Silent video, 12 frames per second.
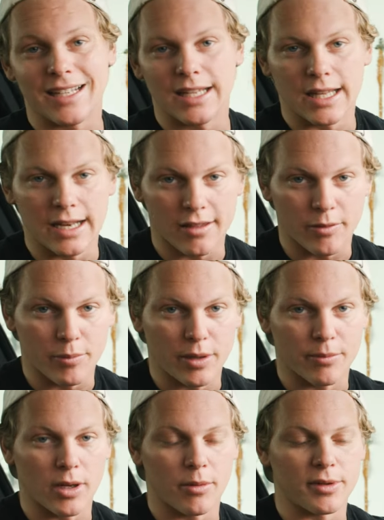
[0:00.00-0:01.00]
It is a
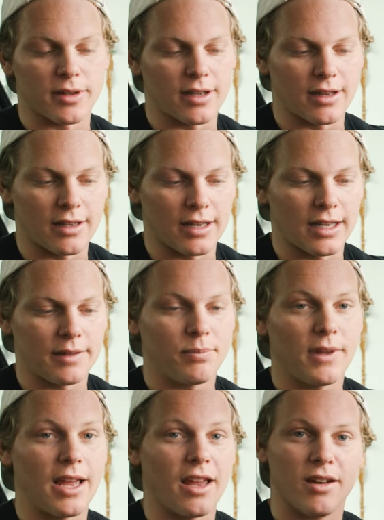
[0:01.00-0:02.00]
BMW at the end of the day,
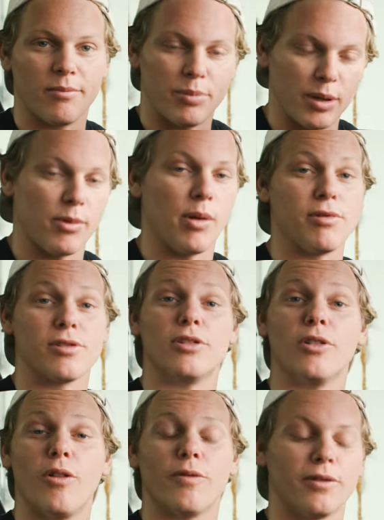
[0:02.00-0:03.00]
and BMWs are
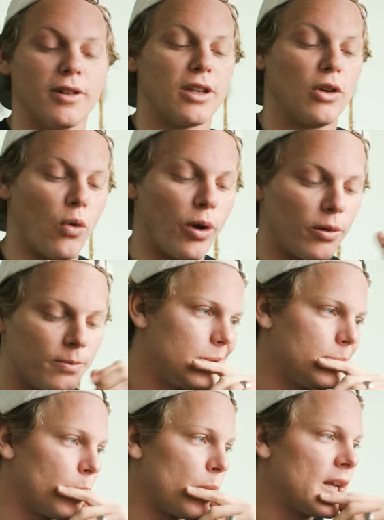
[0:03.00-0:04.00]
known for leaking oil.
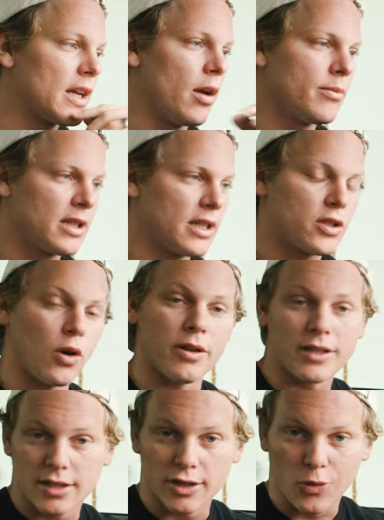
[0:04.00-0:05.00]
Um, when it comes to this car,
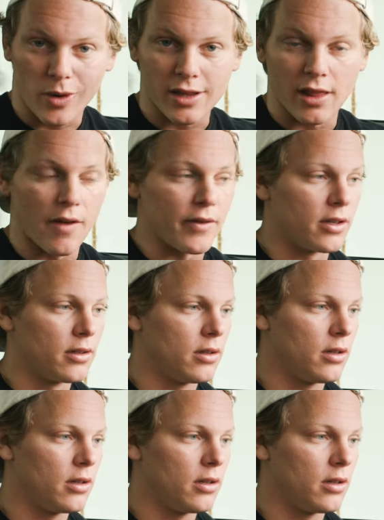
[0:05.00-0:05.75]
this is a 2011.